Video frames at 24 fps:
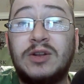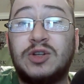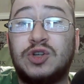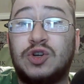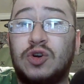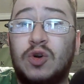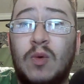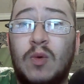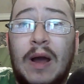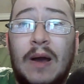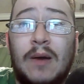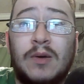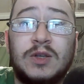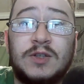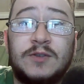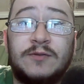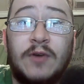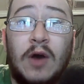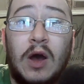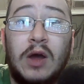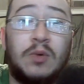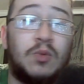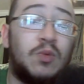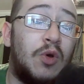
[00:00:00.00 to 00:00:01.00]
Turtle WoW is
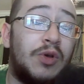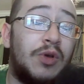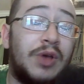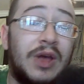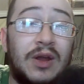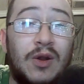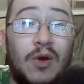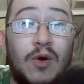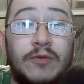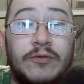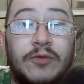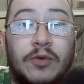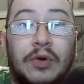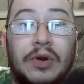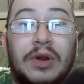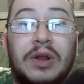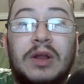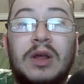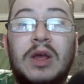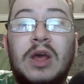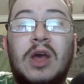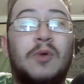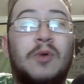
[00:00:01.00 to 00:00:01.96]
fun. We'll get over it.